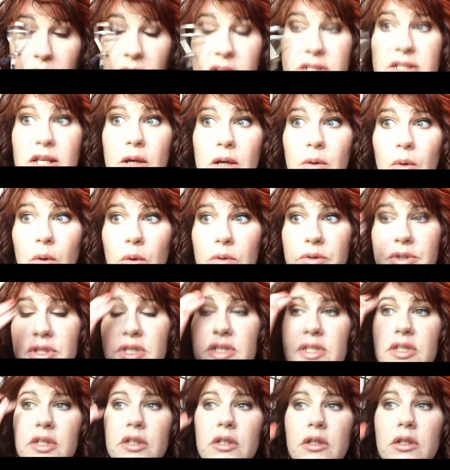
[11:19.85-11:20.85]
That's how old
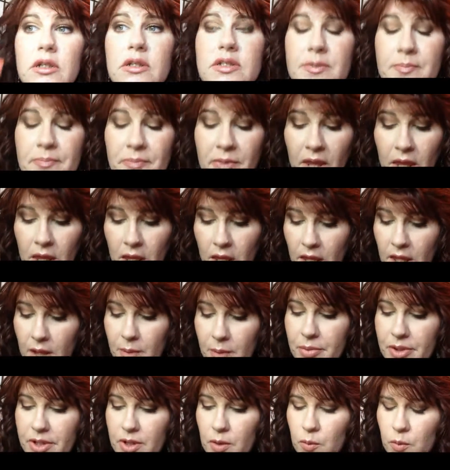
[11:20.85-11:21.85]
this thing is.
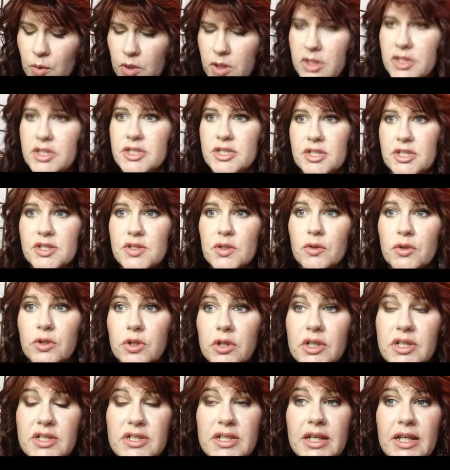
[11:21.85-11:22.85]
But it works so
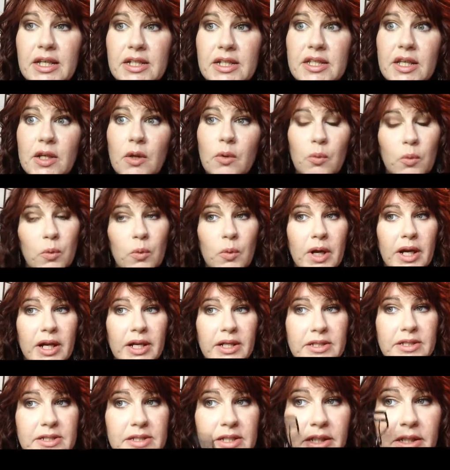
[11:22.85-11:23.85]
good because it gets like
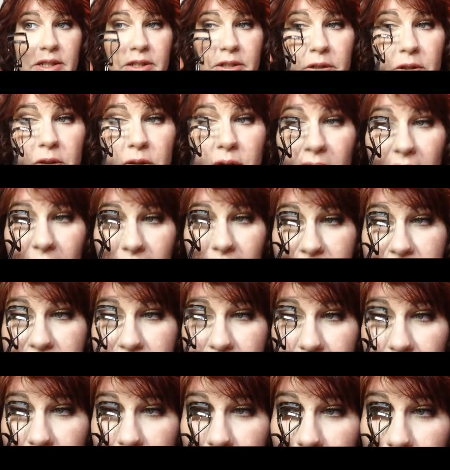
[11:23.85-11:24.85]
right in your eye
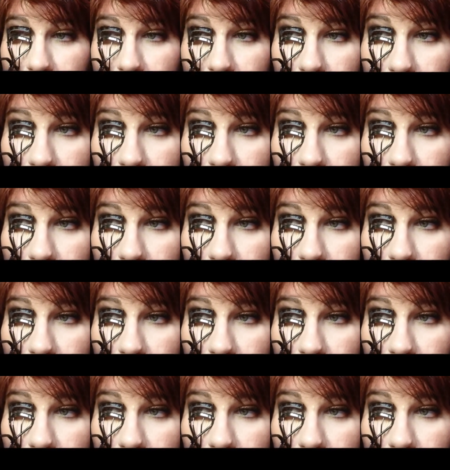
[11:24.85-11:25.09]
socket.